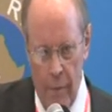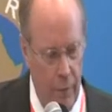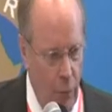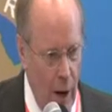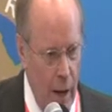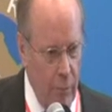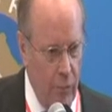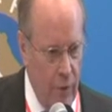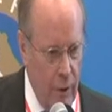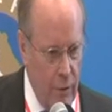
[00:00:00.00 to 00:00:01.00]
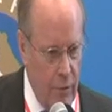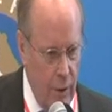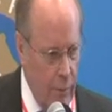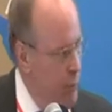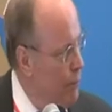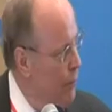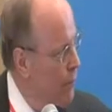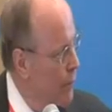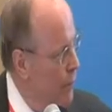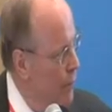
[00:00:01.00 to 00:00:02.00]
The rams that,
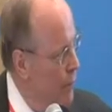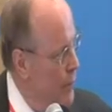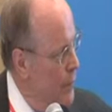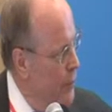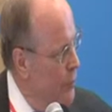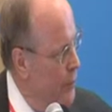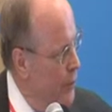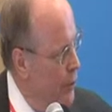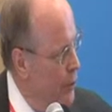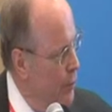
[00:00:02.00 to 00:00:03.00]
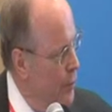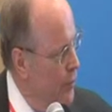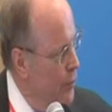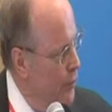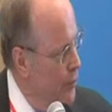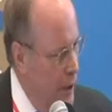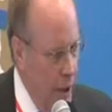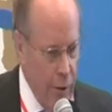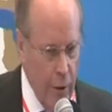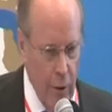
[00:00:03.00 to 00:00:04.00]
these particular bits that are sticking
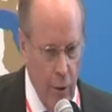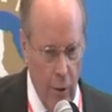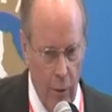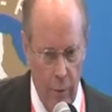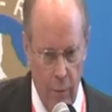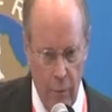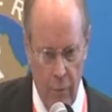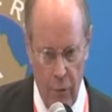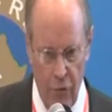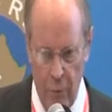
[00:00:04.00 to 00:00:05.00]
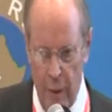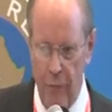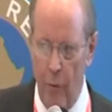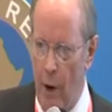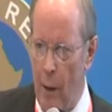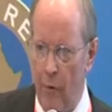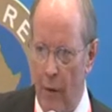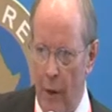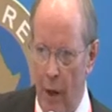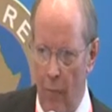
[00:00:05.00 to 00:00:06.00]
out here, there's three different rams
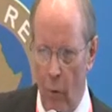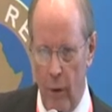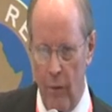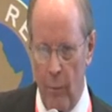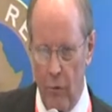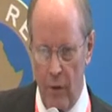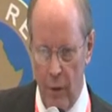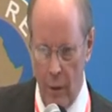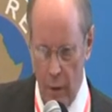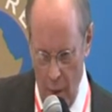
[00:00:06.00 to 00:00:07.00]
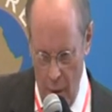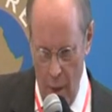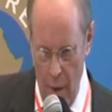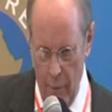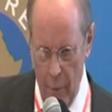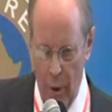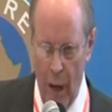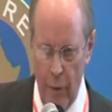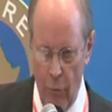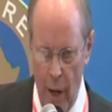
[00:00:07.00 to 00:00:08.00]
that they have. One of them's the
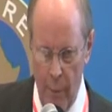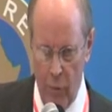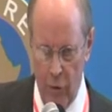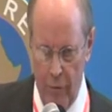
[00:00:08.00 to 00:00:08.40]
blind rams, which